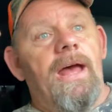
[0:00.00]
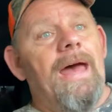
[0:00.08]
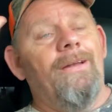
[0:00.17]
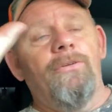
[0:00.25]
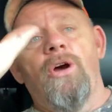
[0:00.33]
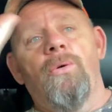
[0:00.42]
I
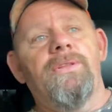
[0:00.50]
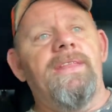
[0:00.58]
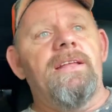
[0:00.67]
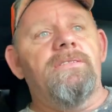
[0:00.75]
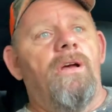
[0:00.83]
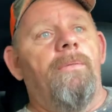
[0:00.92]
don't know what
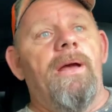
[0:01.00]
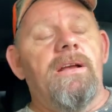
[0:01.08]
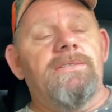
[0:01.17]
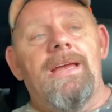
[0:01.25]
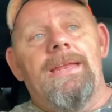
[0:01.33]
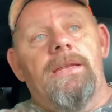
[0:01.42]
that's all about
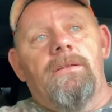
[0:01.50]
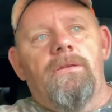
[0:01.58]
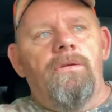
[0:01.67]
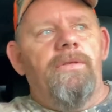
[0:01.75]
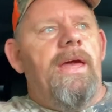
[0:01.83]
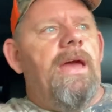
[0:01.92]
because I didn't
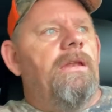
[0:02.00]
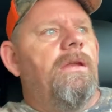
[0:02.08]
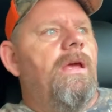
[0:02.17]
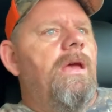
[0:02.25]
do that.